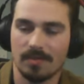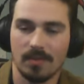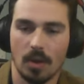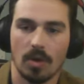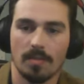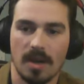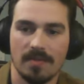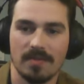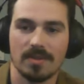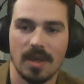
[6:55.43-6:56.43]
horned
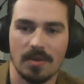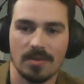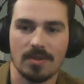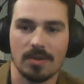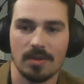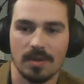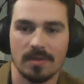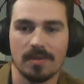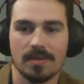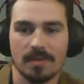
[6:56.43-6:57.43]
puffins out in Seward.
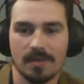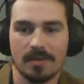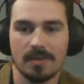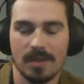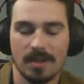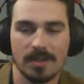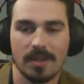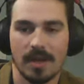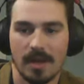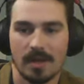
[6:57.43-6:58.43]
He's a
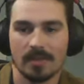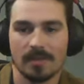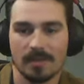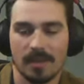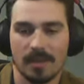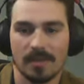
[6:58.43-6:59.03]
great guy. Yeah.